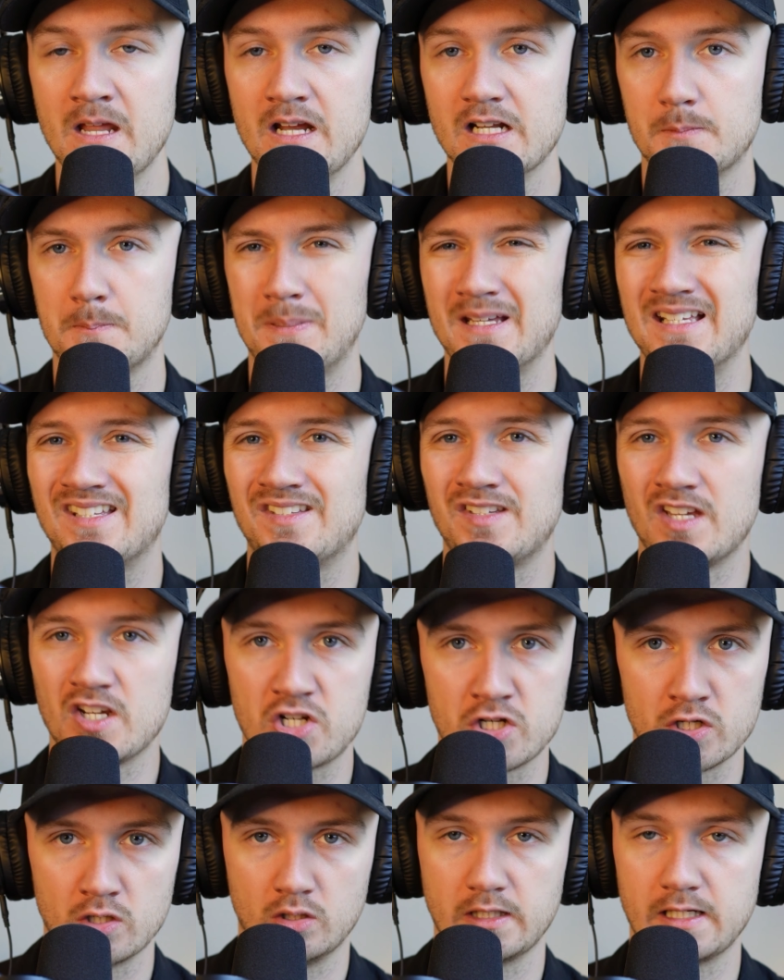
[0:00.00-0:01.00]
It's
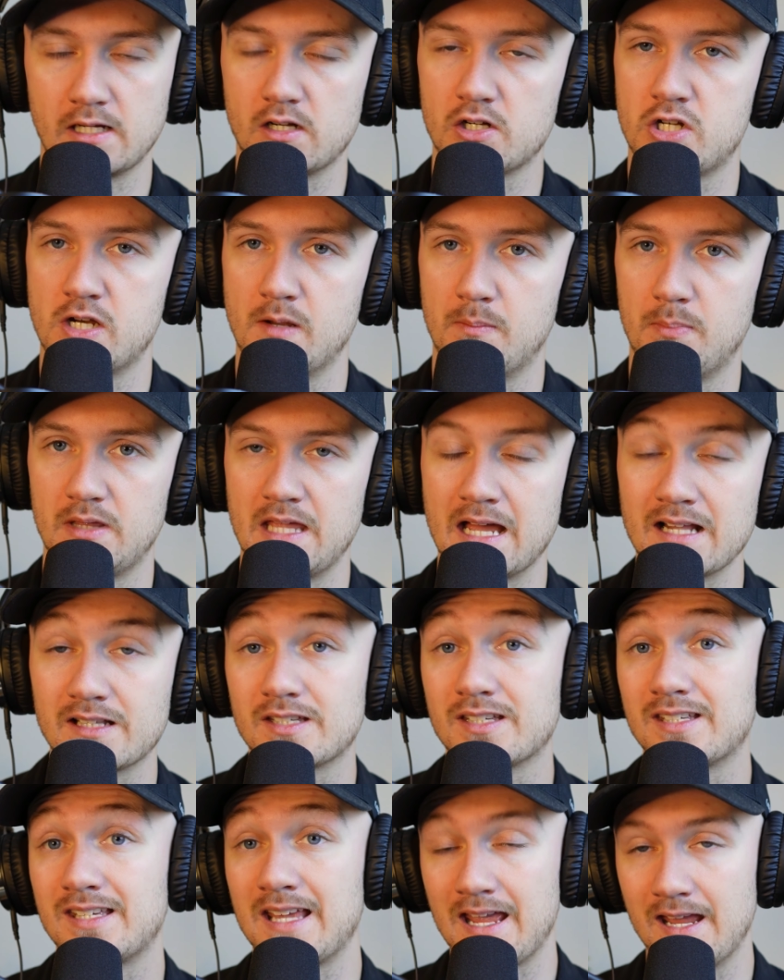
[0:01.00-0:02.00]
positional leadership. That's
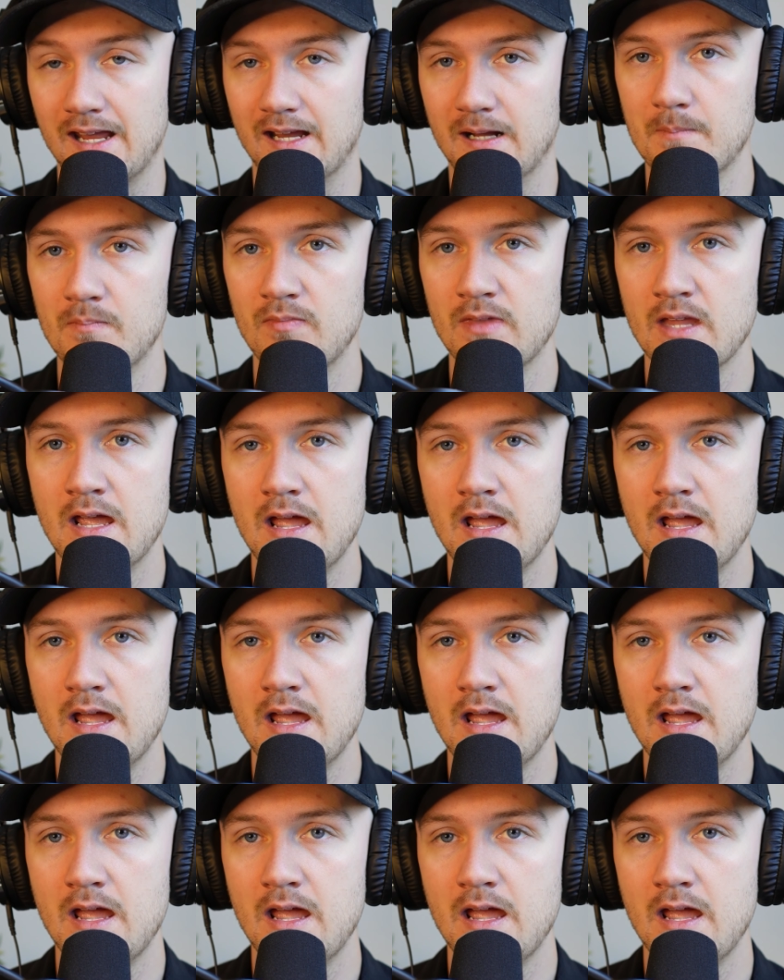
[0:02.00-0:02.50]
saying